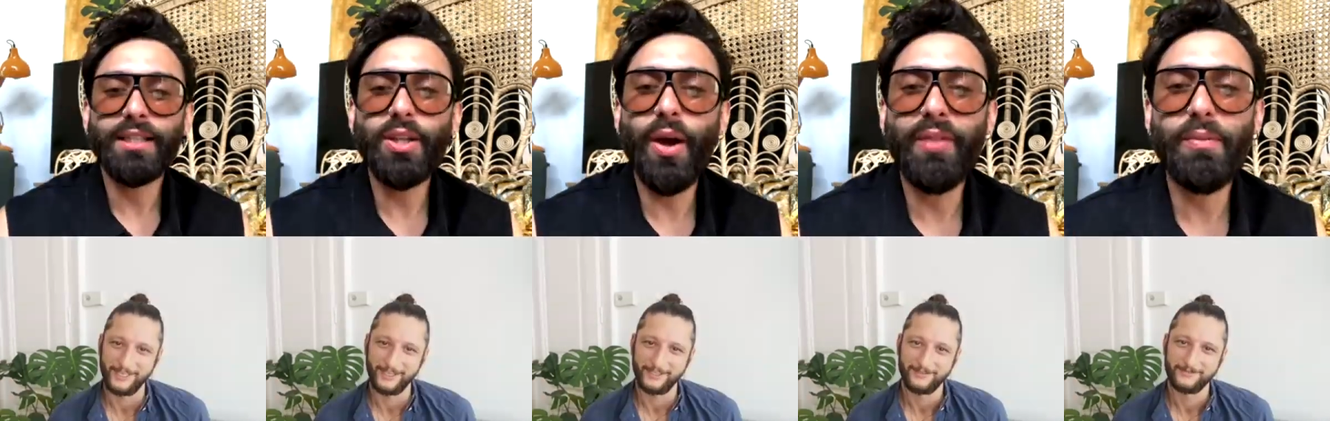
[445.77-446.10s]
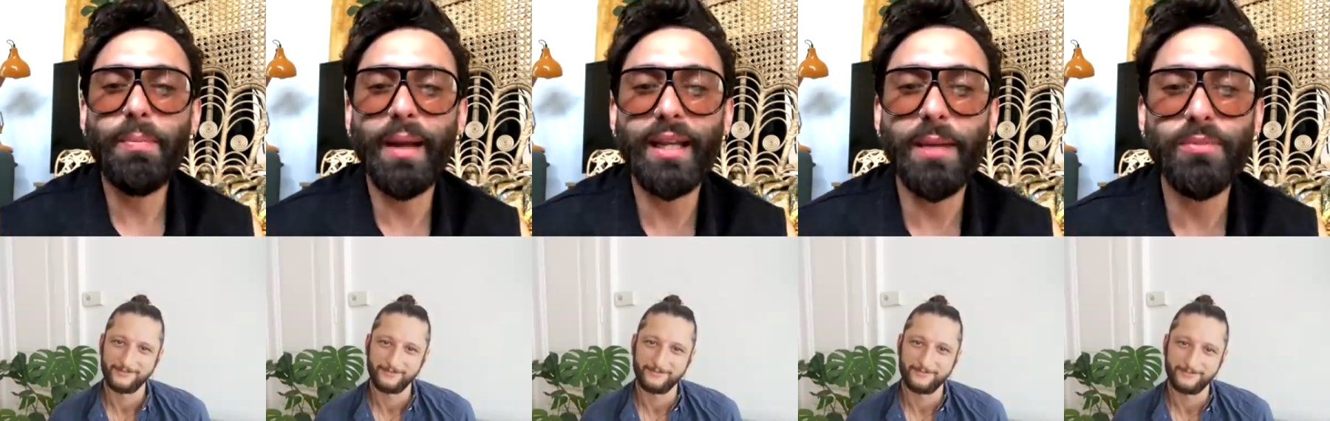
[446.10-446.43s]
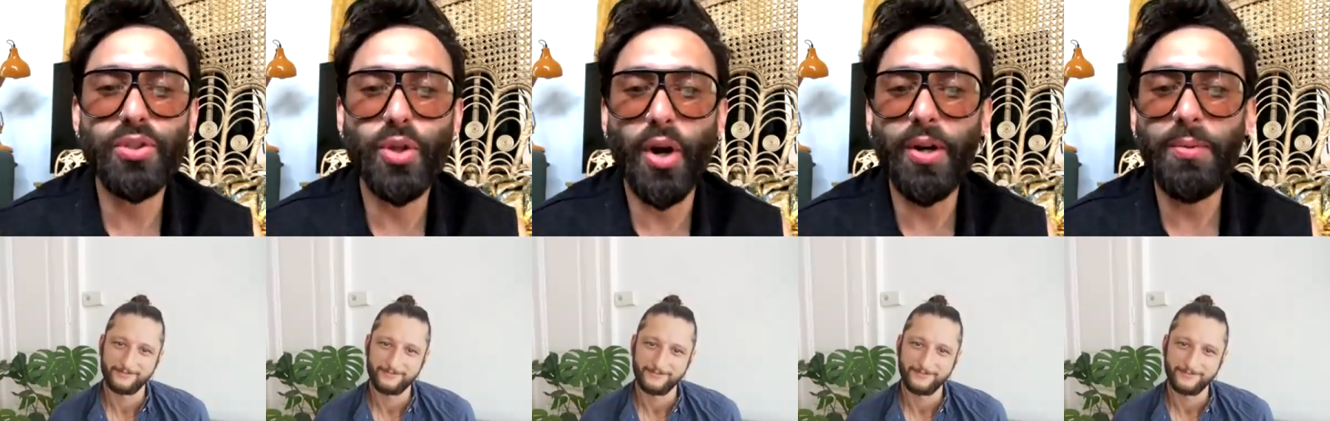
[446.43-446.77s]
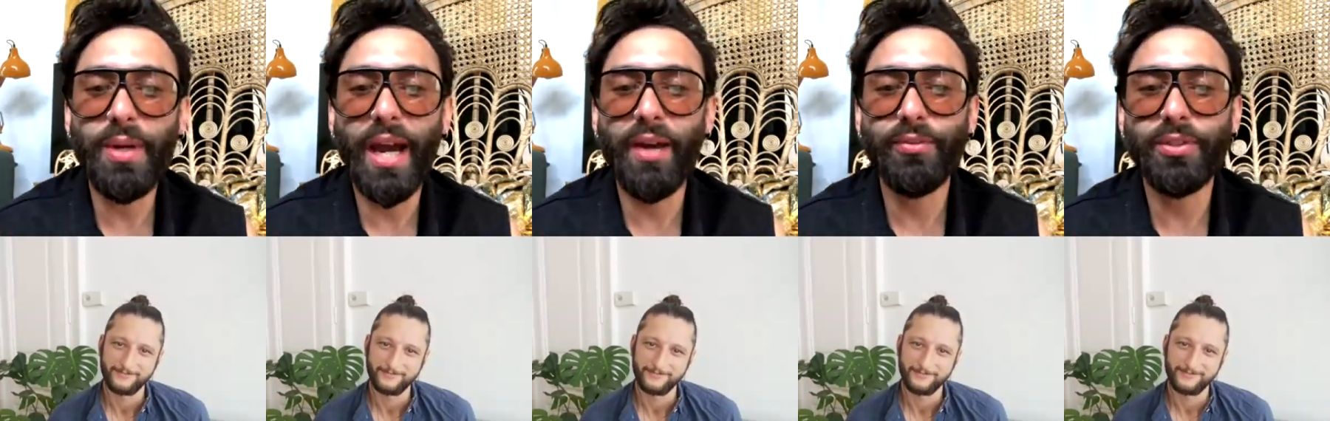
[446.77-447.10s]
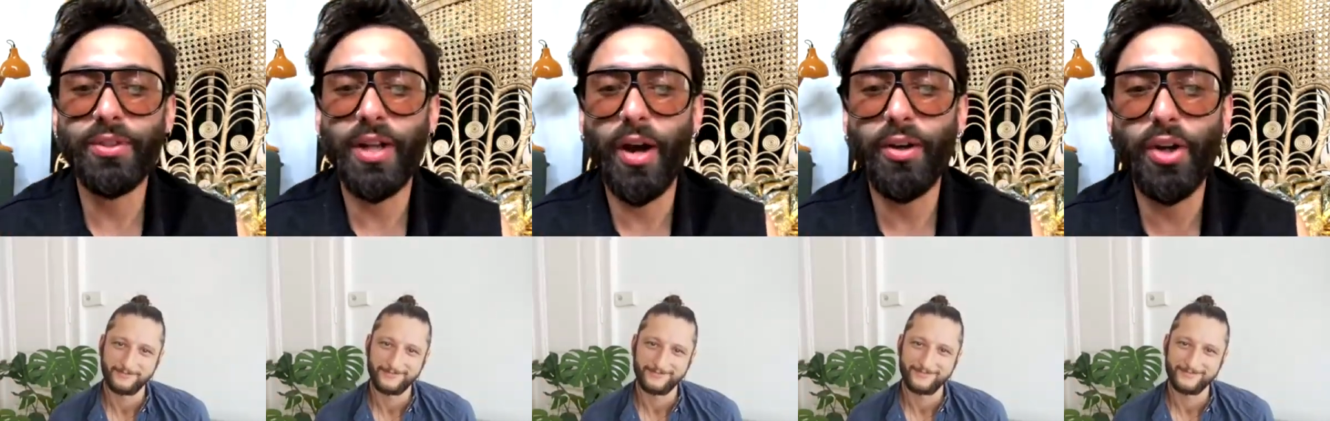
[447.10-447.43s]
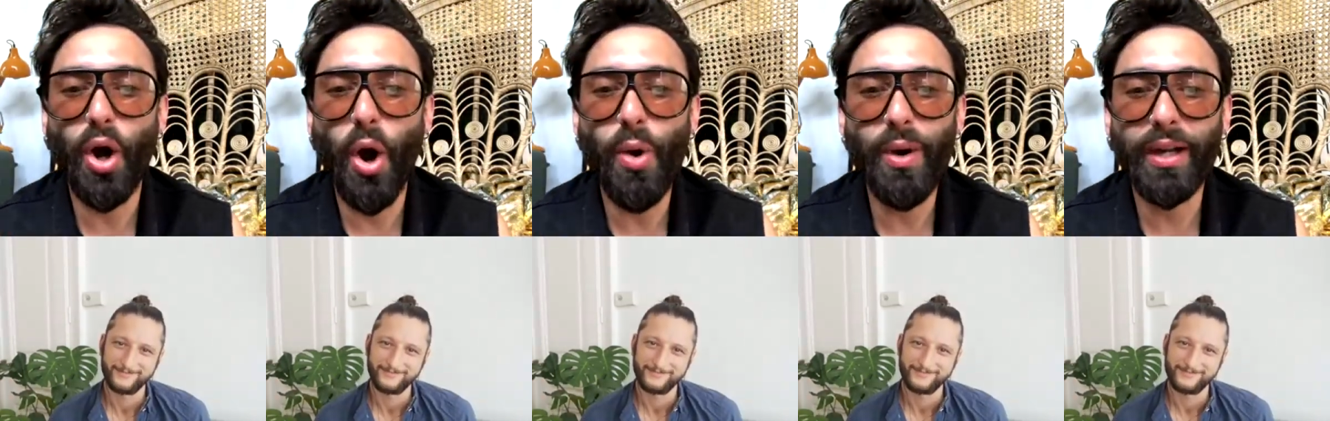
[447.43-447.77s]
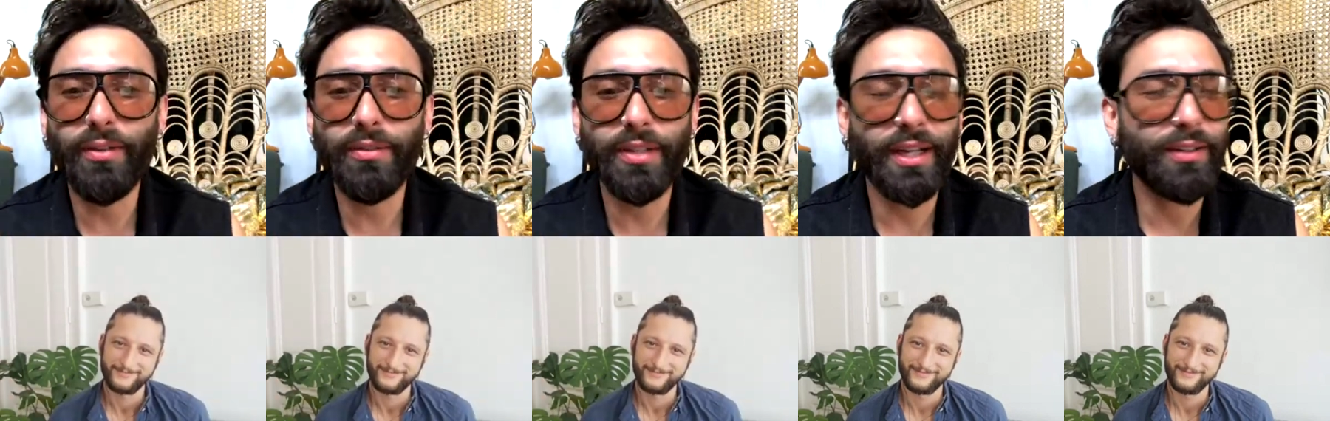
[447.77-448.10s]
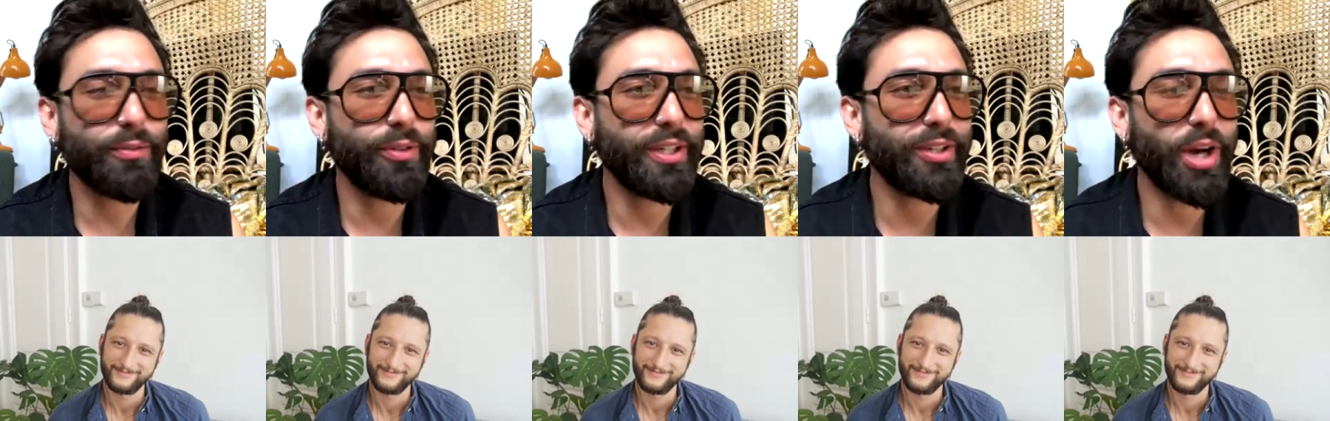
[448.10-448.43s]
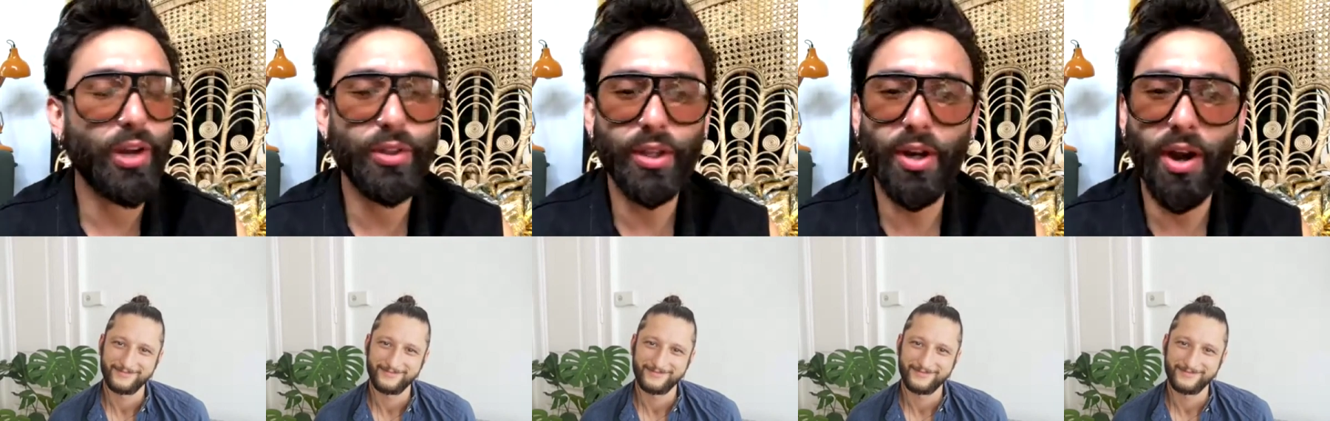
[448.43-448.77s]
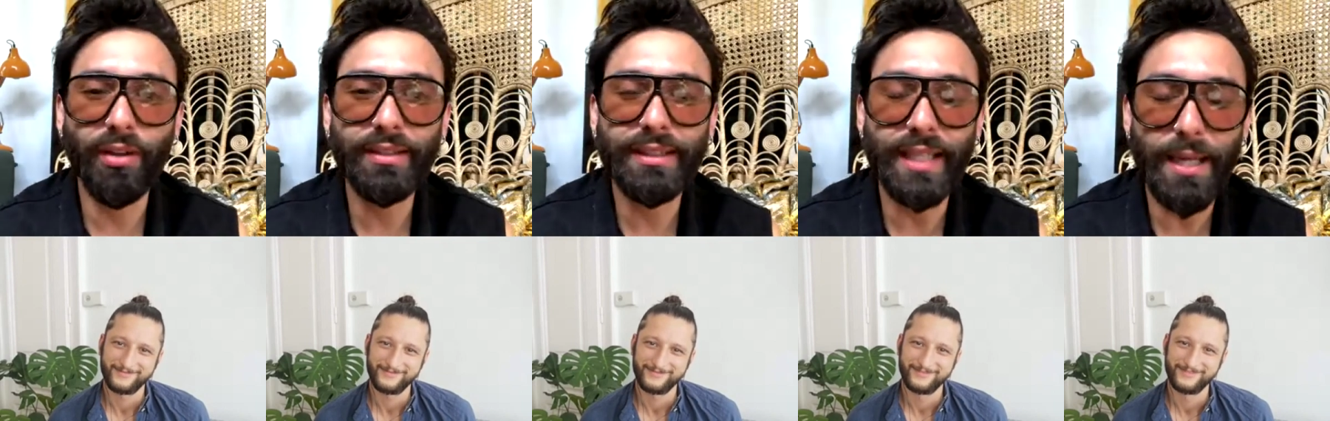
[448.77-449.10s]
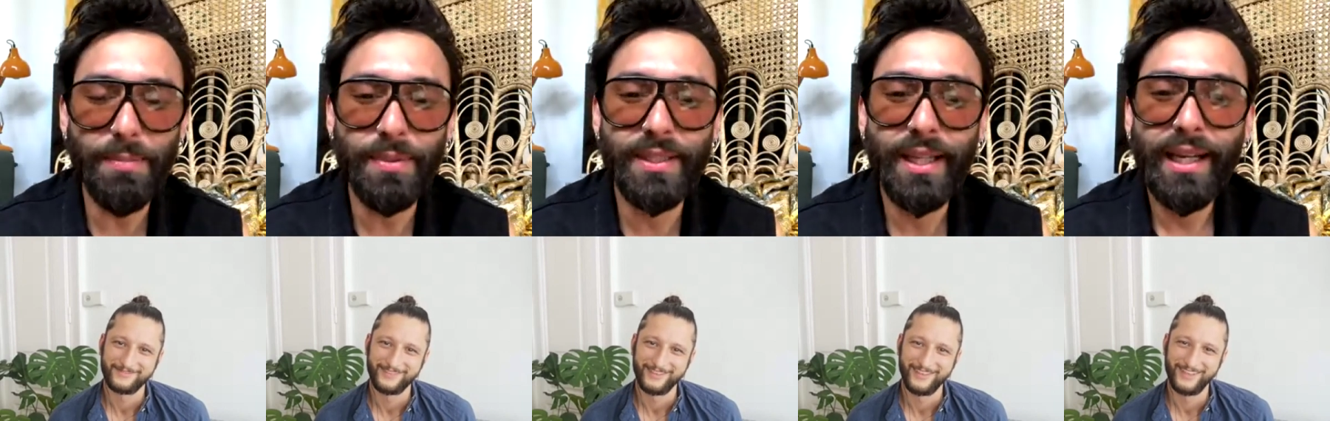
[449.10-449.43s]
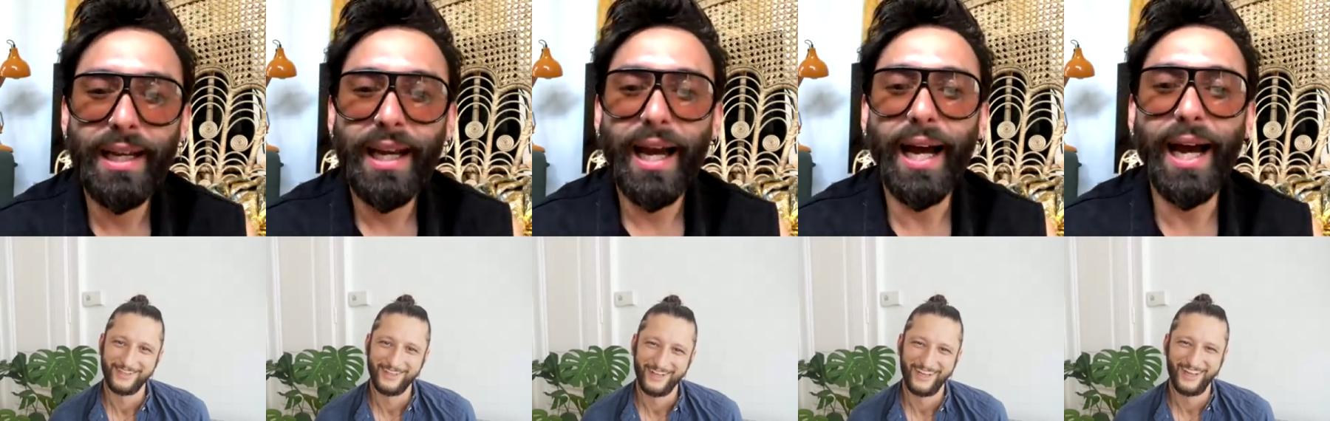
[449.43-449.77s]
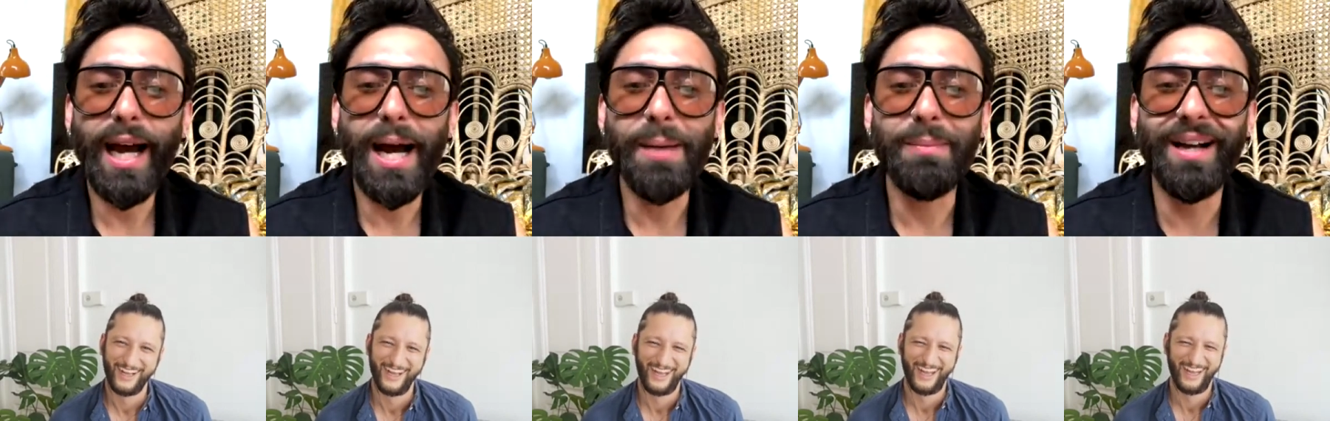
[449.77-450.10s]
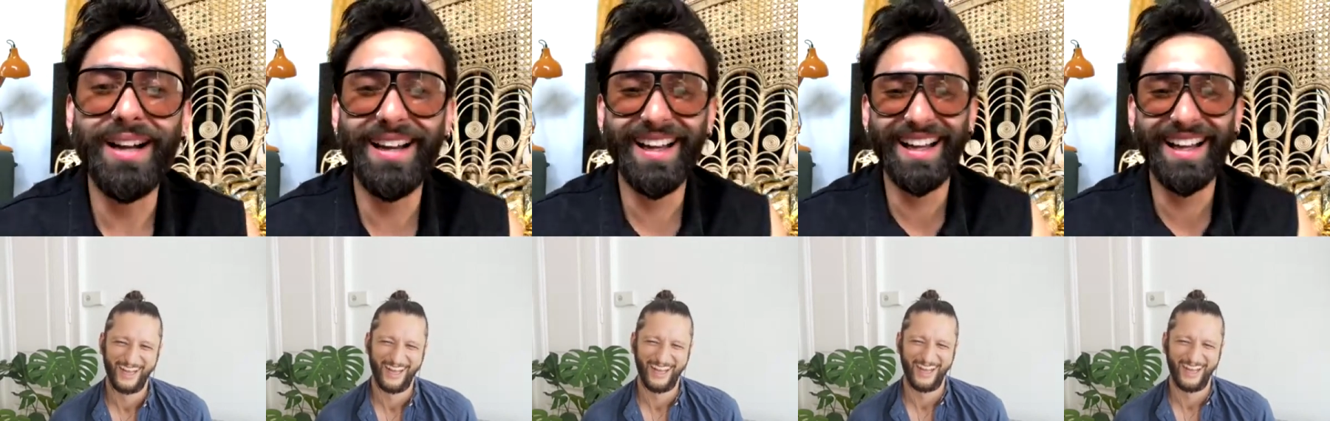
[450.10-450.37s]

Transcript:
Speaker 1: yeah. So everybody, I'm sorry, we have to now go and, and figure out the concept. Um,